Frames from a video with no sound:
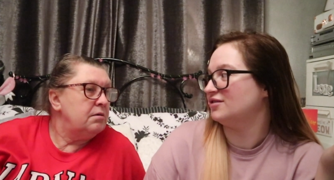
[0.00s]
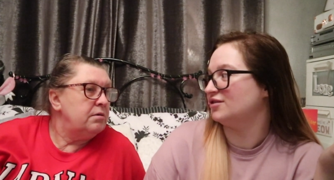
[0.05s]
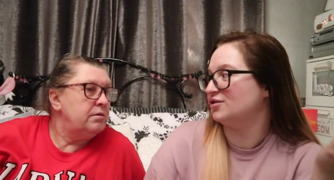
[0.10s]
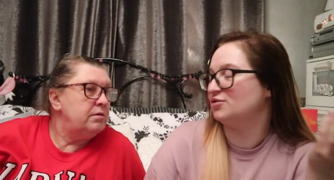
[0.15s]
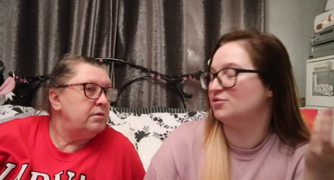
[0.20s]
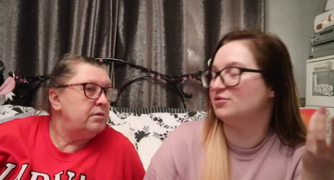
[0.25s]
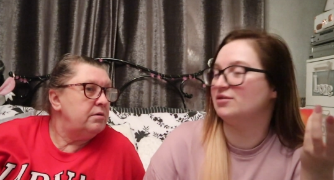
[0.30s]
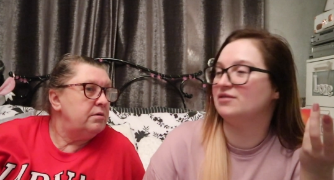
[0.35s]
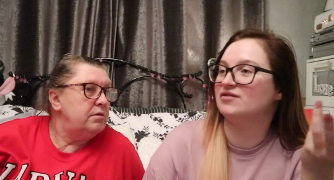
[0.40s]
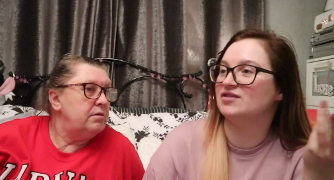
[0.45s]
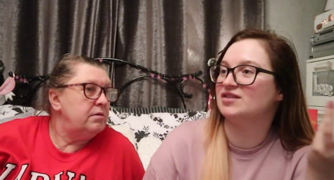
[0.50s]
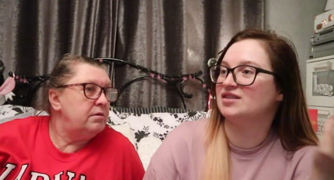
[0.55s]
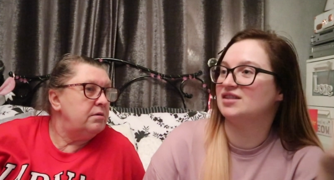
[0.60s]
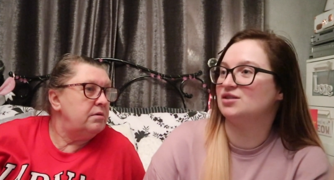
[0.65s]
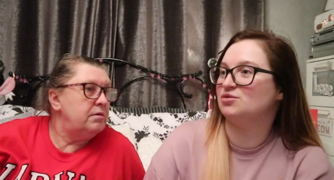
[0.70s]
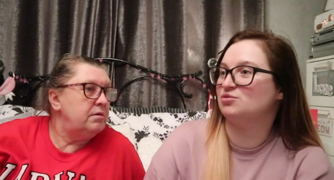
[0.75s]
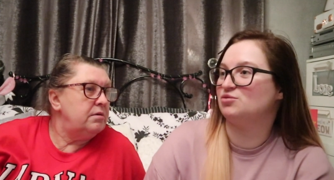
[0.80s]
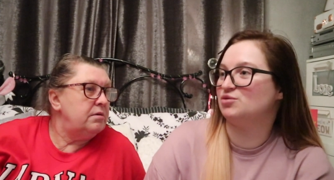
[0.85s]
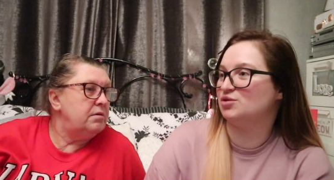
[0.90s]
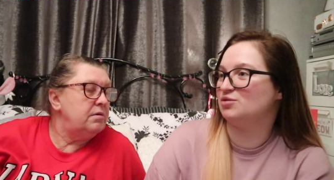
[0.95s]
Speaker 1: Can you even
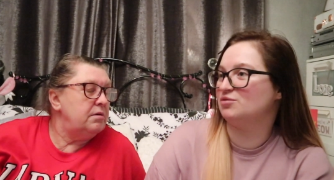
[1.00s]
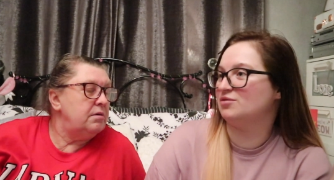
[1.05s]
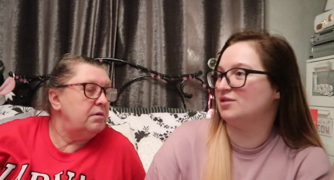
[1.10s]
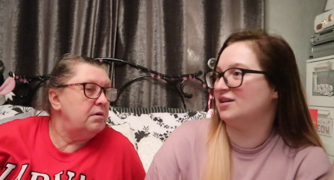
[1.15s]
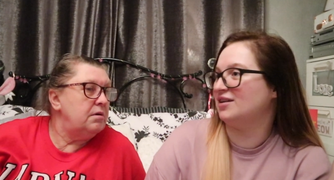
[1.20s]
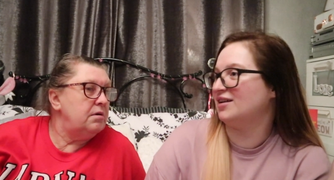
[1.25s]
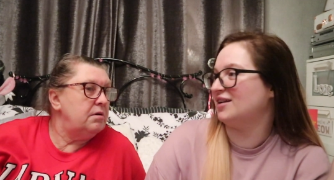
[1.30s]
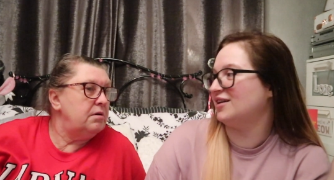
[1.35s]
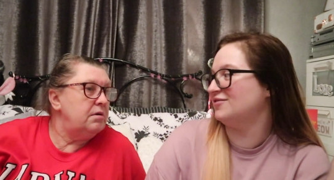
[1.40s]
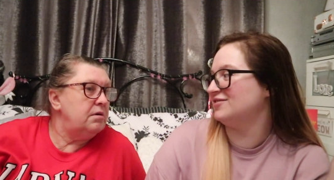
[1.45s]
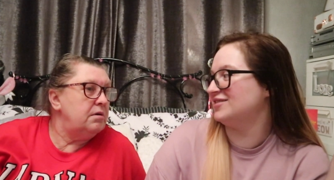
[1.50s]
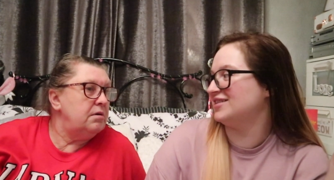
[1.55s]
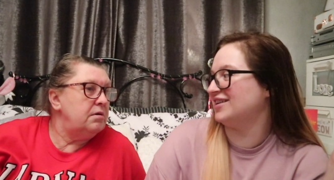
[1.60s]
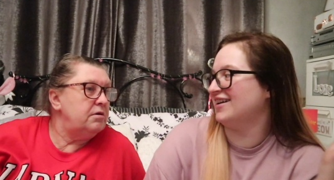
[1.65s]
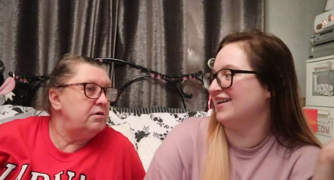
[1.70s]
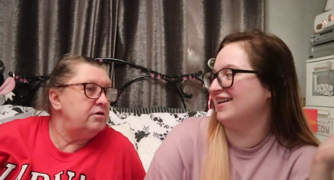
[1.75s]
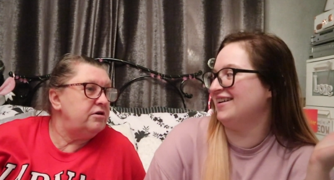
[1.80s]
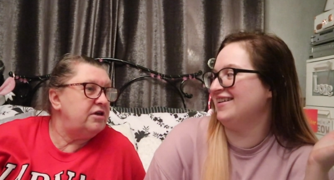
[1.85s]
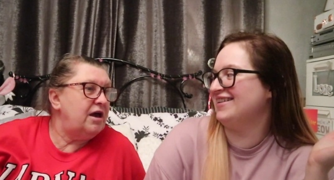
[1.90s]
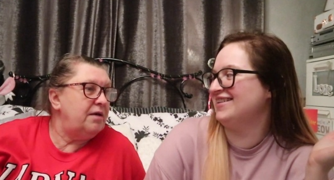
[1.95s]
still do that nowadays?
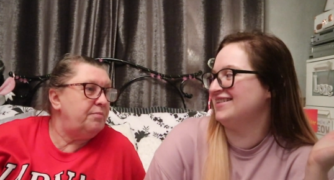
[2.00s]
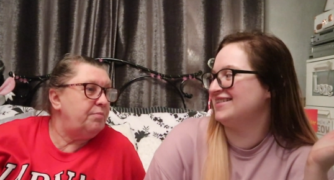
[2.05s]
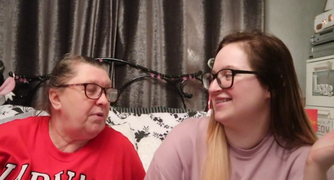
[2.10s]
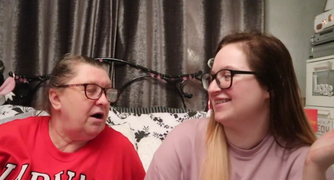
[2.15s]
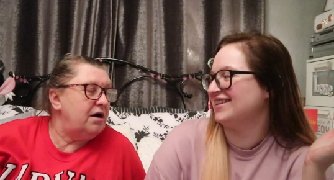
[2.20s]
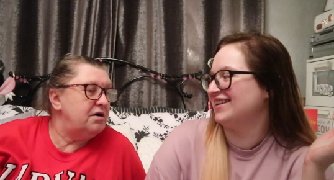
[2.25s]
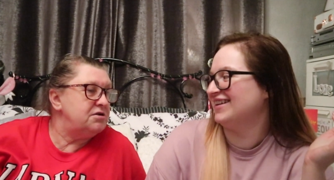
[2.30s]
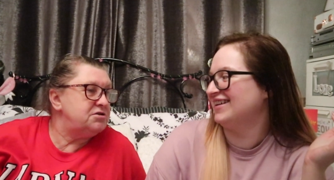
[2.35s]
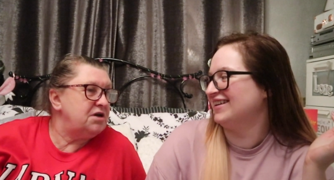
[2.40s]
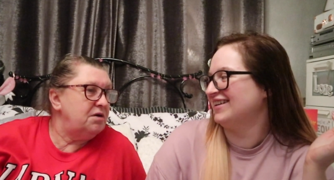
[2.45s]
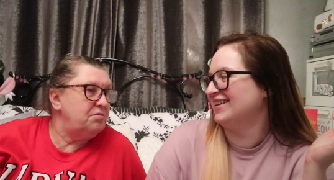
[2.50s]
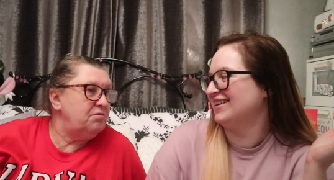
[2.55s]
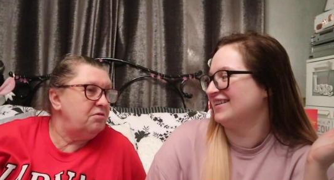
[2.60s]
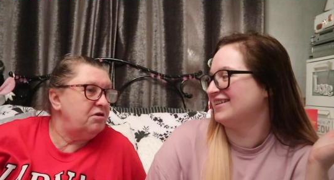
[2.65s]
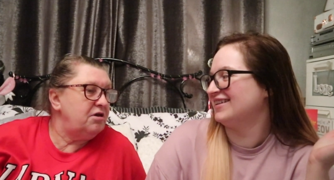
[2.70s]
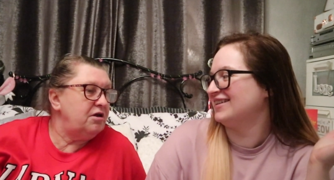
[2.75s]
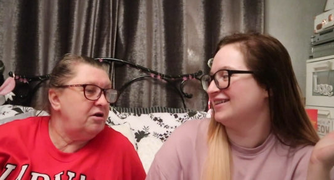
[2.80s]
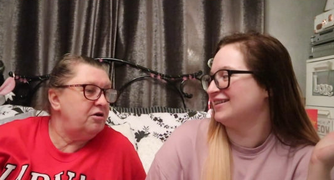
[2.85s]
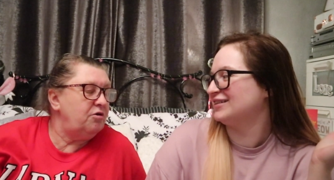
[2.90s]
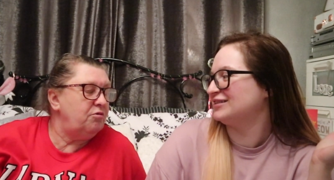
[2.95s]
Yeah, but I don't
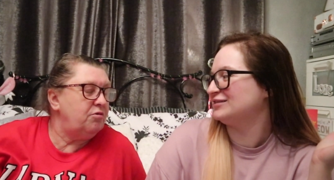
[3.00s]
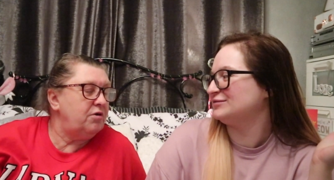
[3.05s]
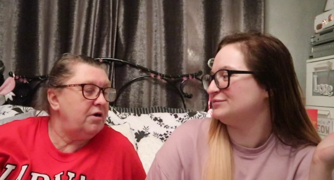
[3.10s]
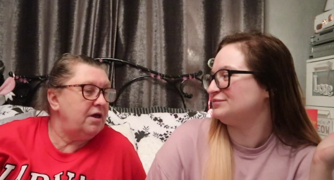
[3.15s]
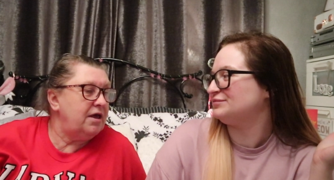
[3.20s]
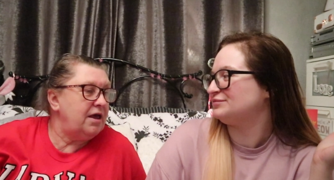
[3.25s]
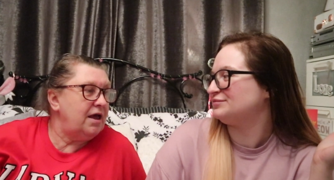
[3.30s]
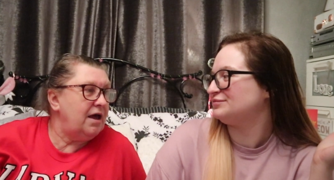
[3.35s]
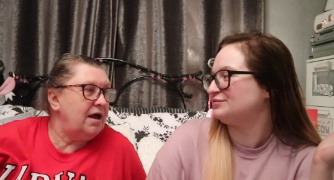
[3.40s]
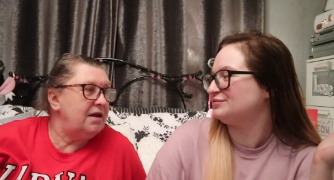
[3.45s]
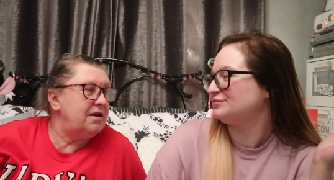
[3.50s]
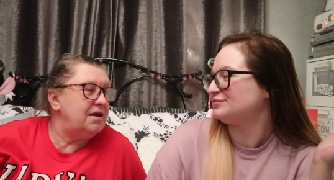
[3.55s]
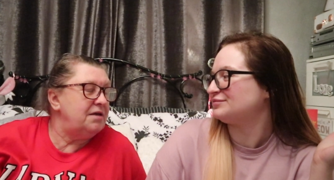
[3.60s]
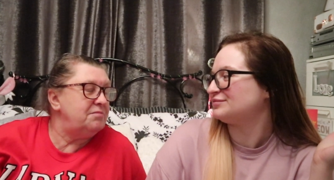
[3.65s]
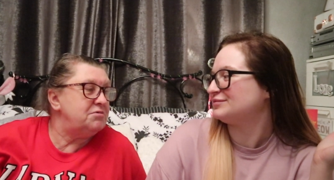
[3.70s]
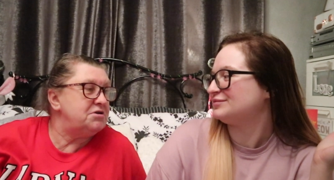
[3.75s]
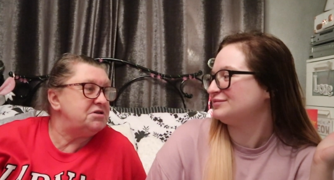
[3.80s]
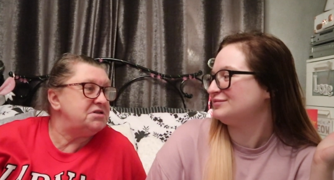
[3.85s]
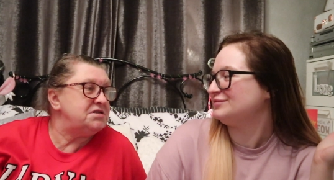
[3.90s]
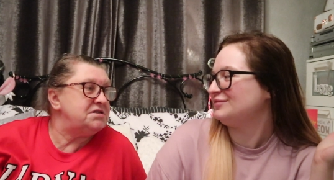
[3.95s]
think you can get
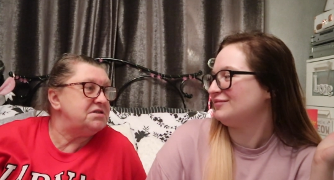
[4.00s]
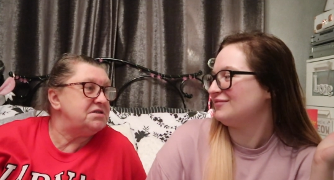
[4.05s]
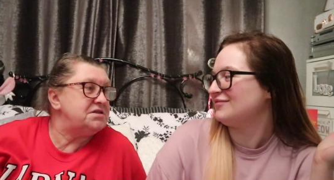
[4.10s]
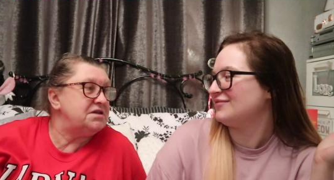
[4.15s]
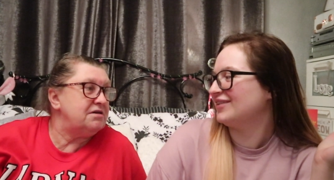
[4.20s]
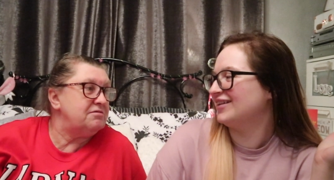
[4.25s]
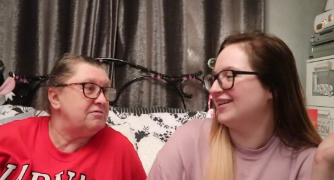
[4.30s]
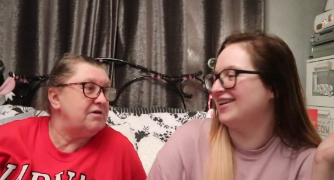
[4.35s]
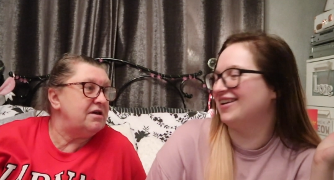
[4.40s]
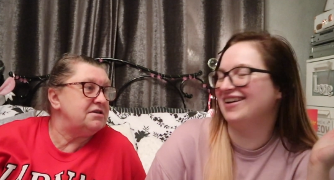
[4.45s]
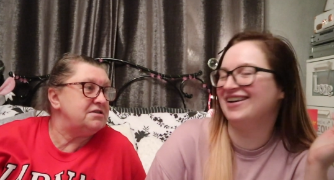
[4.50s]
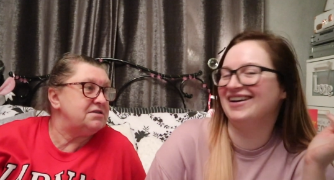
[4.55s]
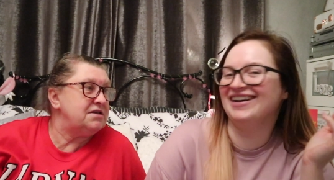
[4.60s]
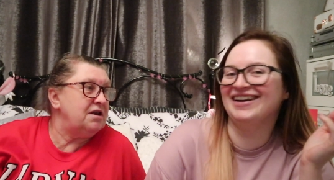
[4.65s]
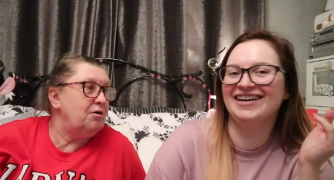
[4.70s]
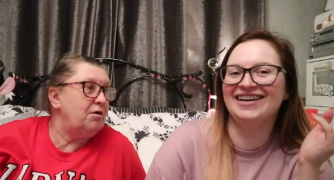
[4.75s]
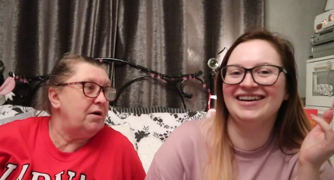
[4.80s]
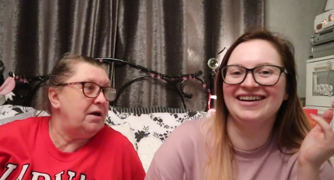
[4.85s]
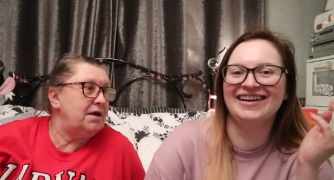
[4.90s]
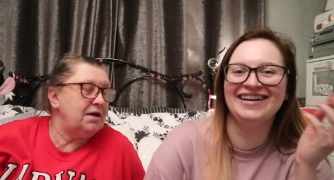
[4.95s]
unlimited cigarettes
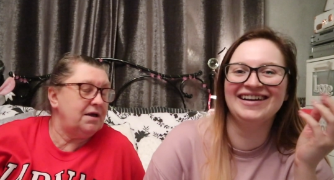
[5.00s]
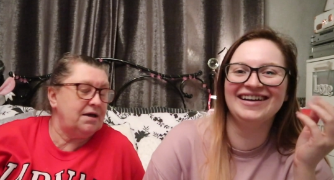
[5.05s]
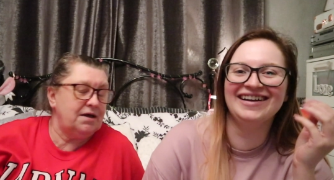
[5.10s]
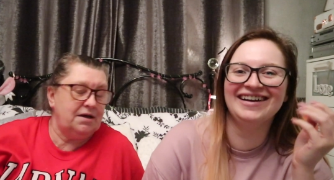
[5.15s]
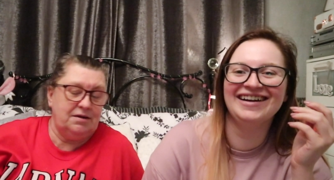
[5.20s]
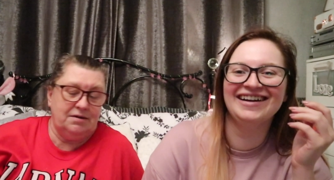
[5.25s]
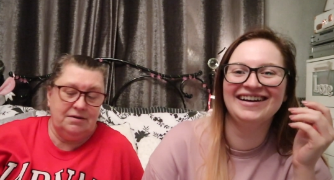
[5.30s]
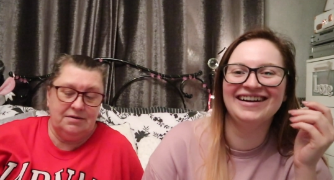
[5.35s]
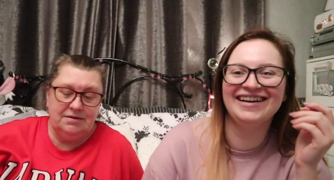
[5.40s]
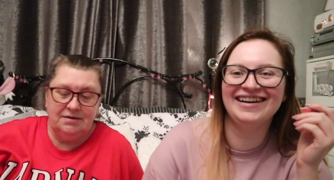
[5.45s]
like. Uh,